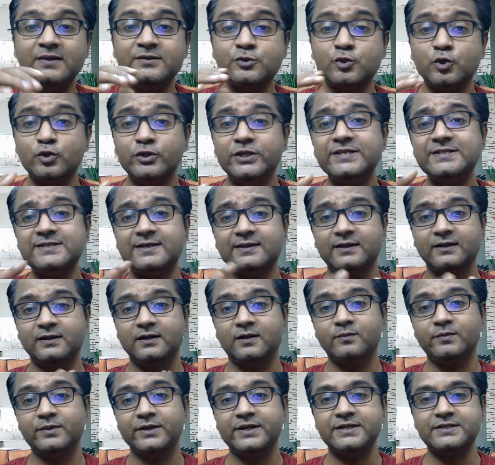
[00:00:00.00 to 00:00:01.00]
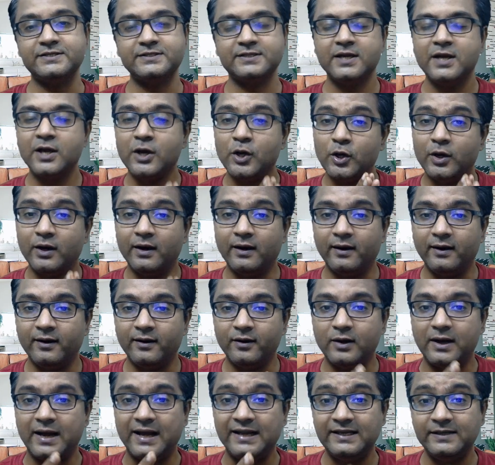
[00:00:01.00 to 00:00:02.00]
So these are the companies.
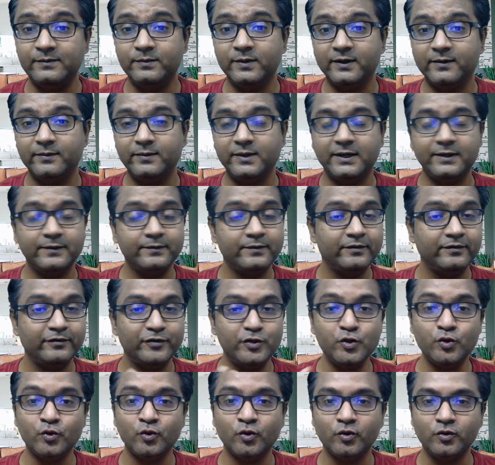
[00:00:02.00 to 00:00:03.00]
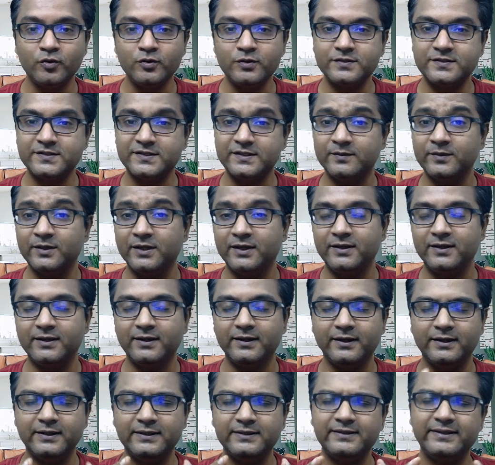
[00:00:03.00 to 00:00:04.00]
Alibaba, you know,
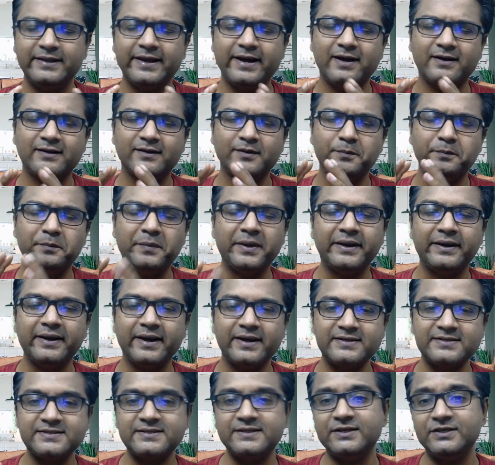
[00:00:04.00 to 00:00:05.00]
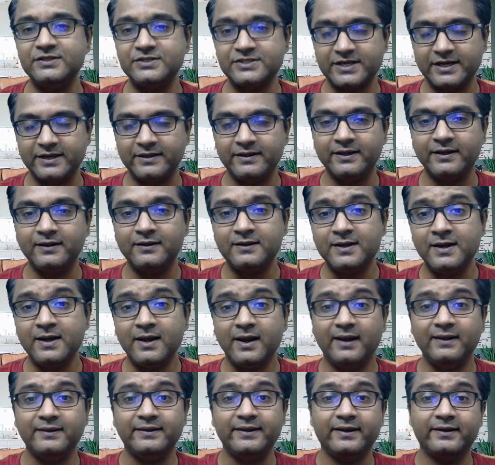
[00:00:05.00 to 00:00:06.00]
similar, they are the biggest in China,
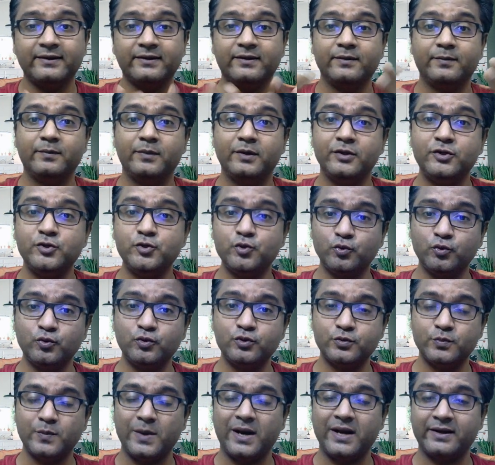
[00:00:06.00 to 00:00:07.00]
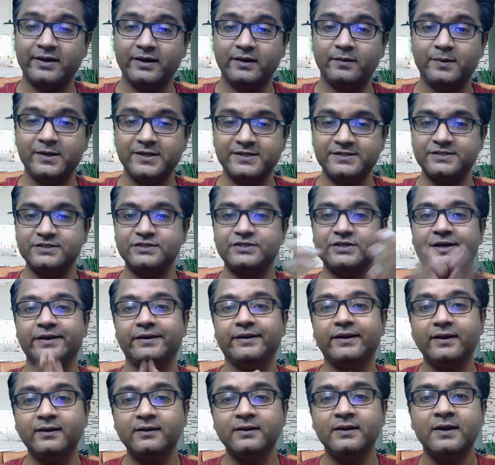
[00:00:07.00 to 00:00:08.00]
and they are the huge marketplace in
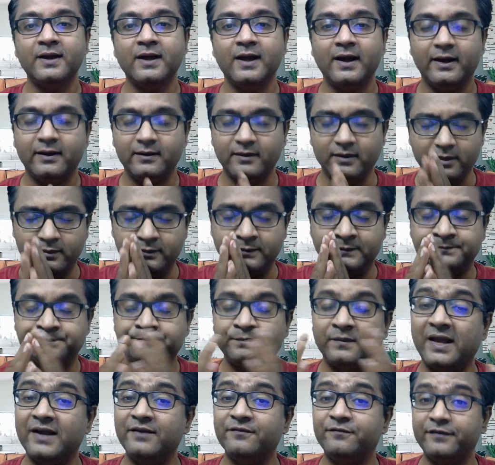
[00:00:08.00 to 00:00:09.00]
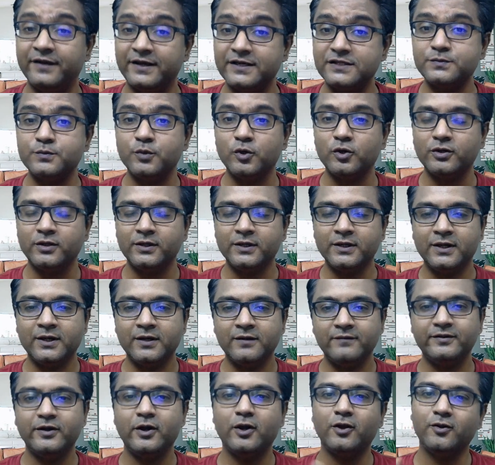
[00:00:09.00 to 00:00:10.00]
China. And Facebook,
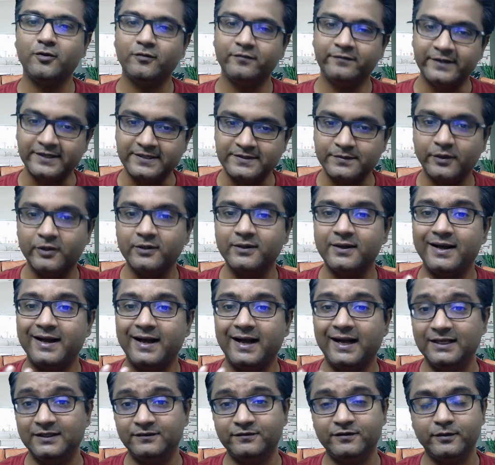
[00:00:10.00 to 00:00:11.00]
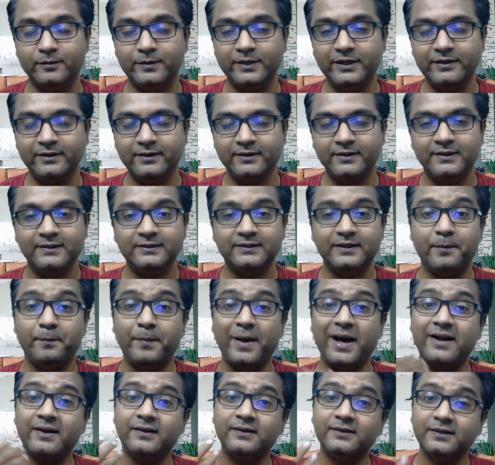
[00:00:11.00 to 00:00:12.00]
we all know Facebook. Alphabet, the
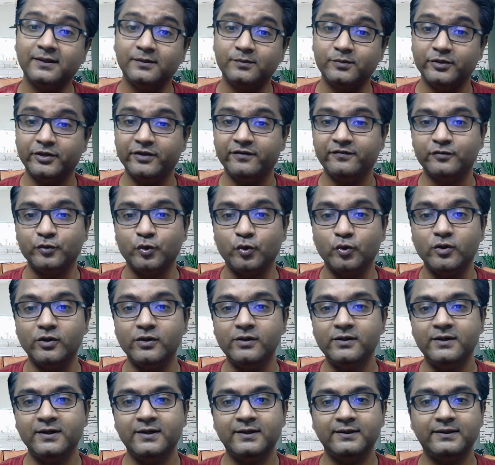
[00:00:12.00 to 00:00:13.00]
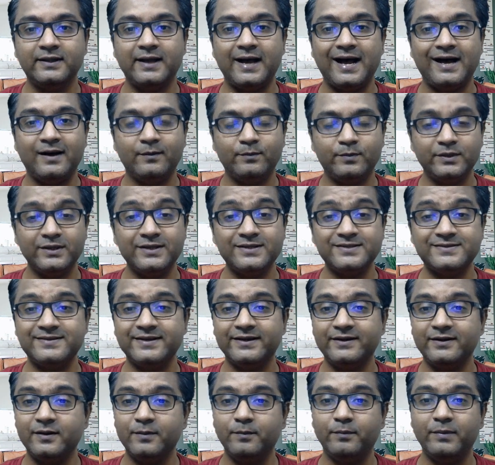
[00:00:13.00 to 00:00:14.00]
parent company of Google. The Apple is
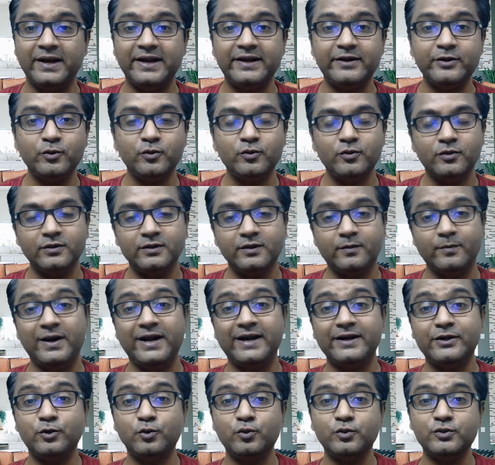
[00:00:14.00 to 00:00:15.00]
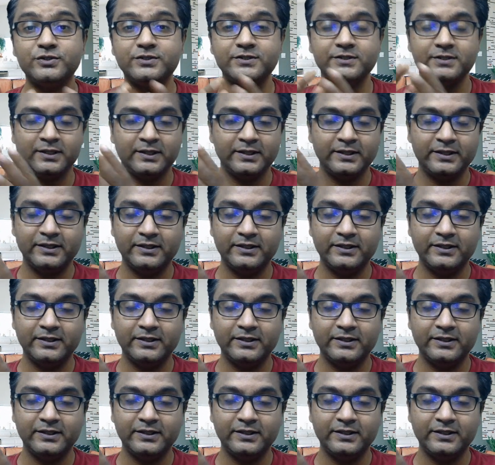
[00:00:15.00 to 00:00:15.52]
there. Baidu, the Baidu is